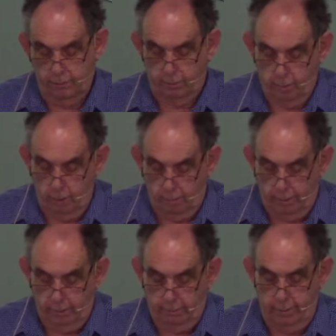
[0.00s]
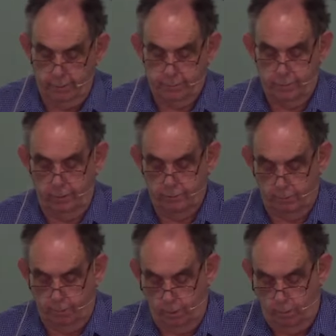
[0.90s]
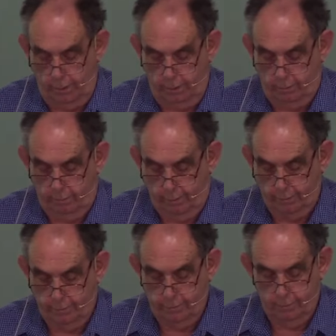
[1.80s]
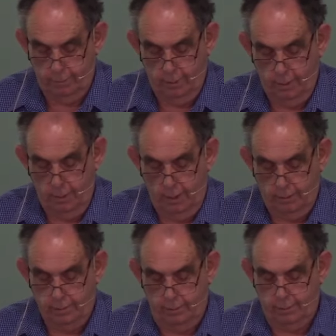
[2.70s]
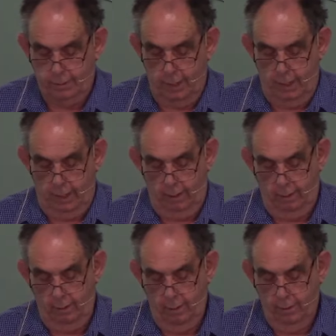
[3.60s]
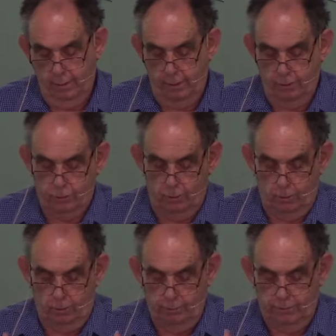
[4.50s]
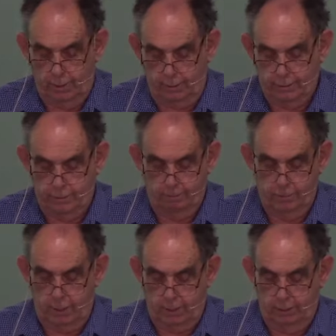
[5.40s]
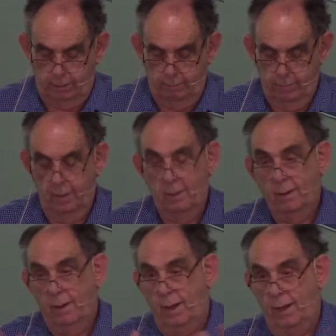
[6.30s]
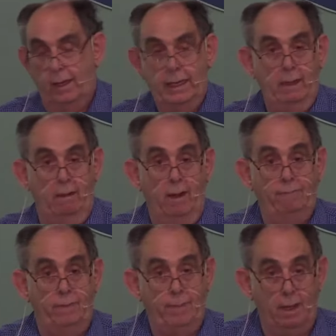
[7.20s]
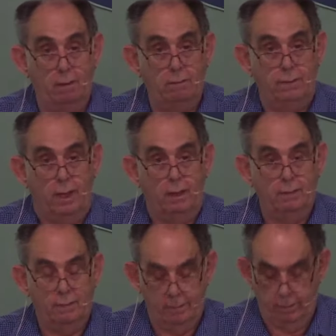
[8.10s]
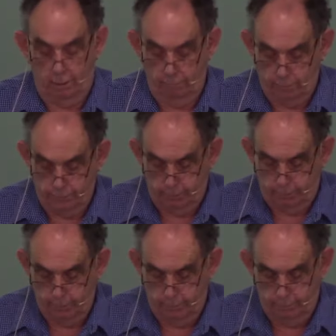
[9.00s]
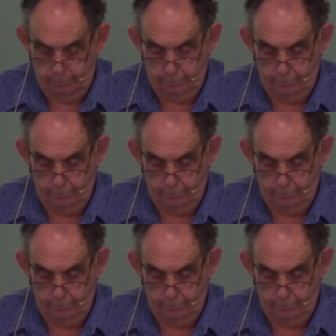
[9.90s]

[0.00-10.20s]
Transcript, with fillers: a right way to dress and there's a wrong way to dress. He's not saying that it's all just subjective and in the eye of the beholder of what's approved.